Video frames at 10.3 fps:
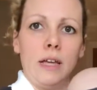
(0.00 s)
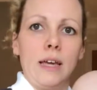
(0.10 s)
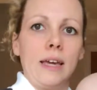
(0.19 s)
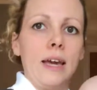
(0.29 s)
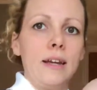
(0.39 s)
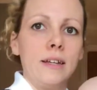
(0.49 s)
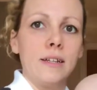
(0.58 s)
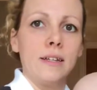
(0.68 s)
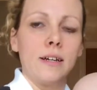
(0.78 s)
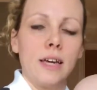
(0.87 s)
Again,
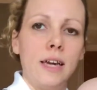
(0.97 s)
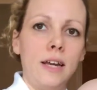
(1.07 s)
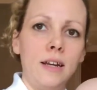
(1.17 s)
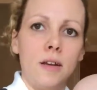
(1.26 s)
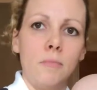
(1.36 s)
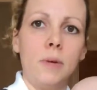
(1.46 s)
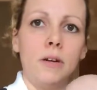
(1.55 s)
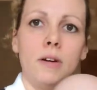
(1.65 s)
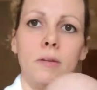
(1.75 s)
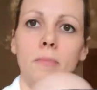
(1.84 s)
tuck it in
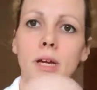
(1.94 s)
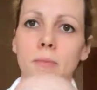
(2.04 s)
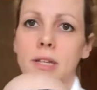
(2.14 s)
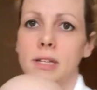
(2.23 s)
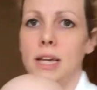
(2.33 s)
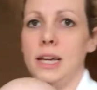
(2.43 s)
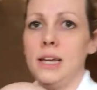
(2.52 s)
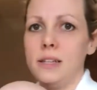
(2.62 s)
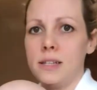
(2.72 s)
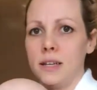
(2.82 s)
behind baby's
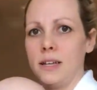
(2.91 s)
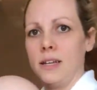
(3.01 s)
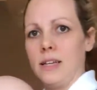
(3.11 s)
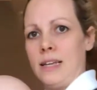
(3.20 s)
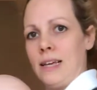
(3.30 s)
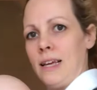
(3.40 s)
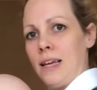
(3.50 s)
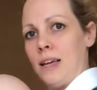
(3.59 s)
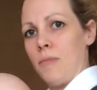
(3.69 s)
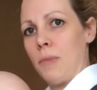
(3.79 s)
knees.
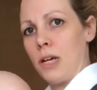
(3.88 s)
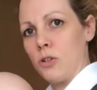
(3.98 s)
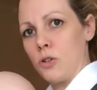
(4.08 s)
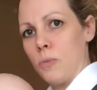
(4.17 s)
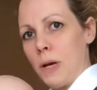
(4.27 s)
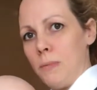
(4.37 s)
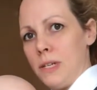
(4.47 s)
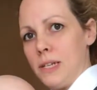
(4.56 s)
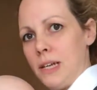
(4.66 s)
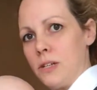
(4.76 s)
Make sure
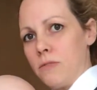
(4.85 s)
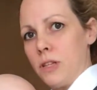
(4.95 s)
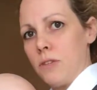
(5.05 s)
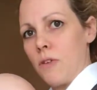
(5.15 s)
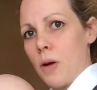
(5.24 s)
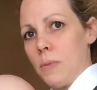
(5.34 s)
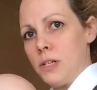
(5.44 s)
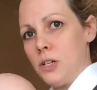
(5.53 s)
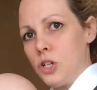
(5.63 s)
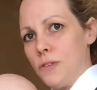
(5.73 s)
baby's knees are in the right
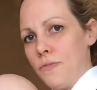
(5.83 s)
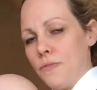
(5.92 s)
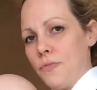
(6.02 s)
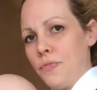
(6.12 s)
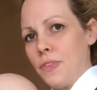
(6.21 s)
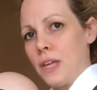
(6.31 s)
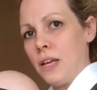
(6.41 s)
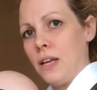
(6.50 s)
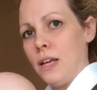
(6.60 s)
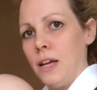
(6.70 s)
position.
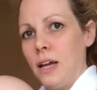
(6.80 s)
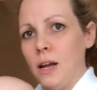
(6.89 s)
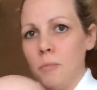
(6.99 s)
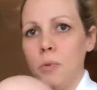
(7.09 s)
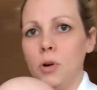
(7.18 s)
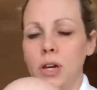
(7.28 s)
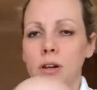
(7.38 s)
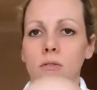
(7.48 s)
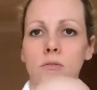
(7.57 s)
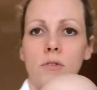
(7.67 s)
Pulling
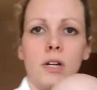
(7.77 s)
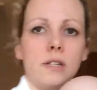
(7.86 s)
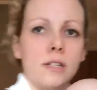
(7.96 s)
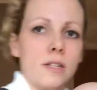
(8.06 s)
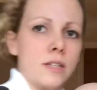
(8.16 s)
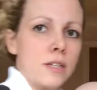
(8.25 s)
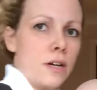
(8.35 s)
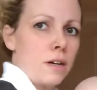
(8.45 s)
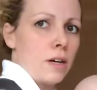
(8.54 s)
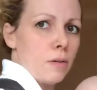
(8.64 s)
it all nice and
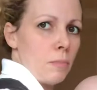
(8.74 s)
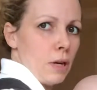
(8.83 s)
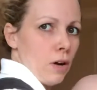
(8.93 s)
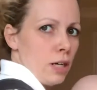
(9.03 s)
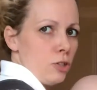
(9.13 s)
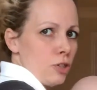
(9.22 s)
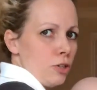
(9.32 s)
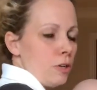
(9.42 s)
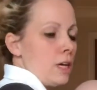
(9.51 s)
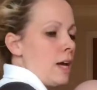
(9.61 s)
snug behind you
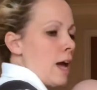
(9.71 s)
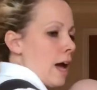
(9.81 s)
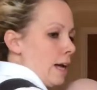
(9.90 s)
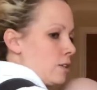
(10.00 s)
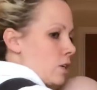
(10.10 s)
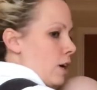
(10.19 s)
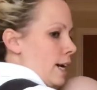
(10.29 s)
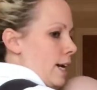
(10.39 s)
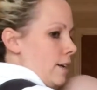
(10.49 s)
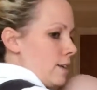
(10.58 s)
and
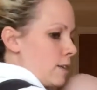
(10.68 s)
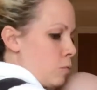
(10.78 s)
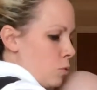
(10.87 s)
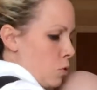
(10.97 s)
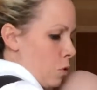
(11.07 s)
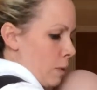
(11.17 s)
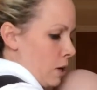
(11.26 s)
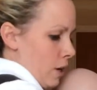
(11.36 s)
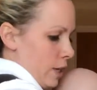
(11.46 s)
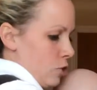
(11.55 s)
tie it in a double knot
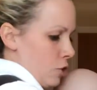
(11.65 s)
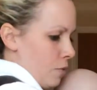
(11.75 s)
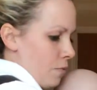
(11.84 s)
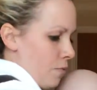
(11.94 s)
behind you.